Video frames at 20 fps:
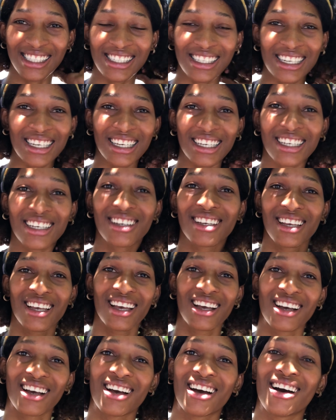see,
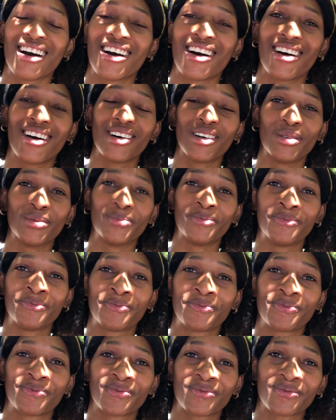um,
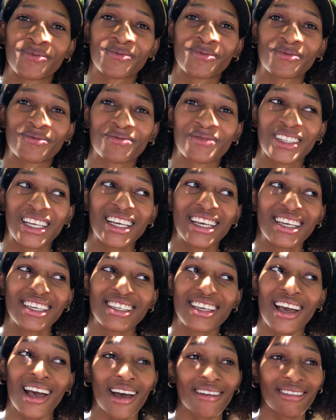
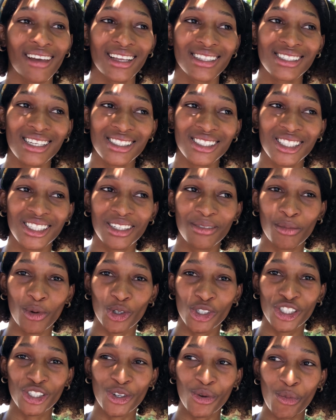yeah, I've had such an
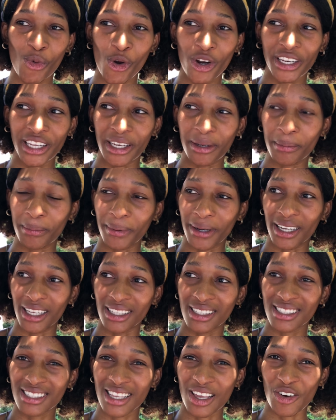emotional morning, but
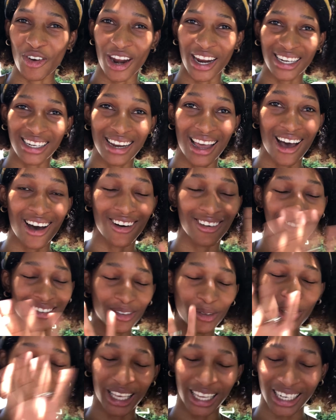right now,
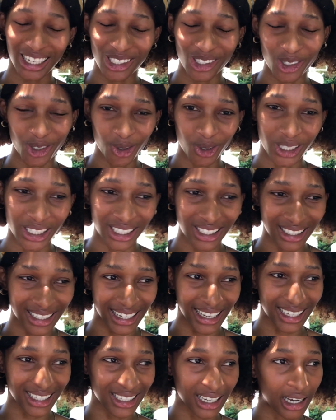we'll get into it
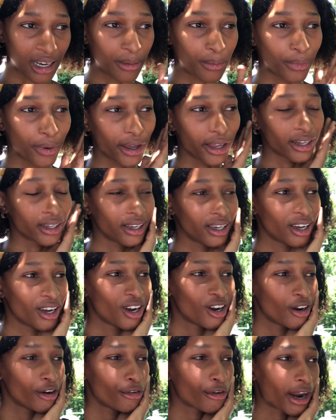later, but
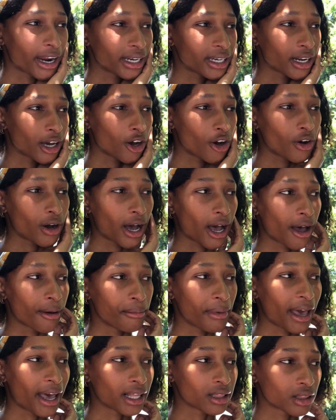right now I'm
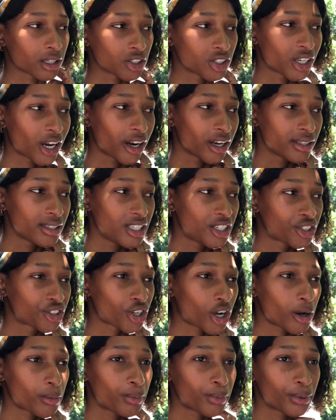at the charity
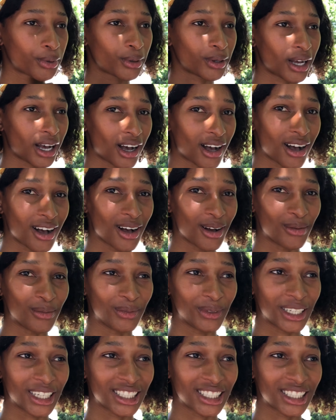shop. Um,